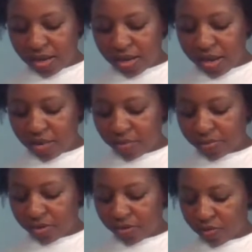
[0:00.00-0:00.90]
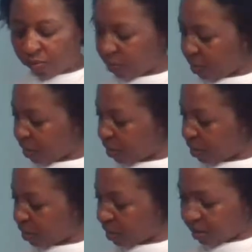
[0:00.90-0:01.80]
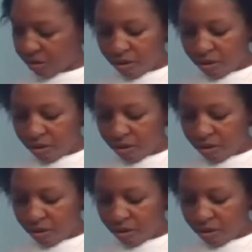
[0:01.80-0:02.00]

and I hope that you've written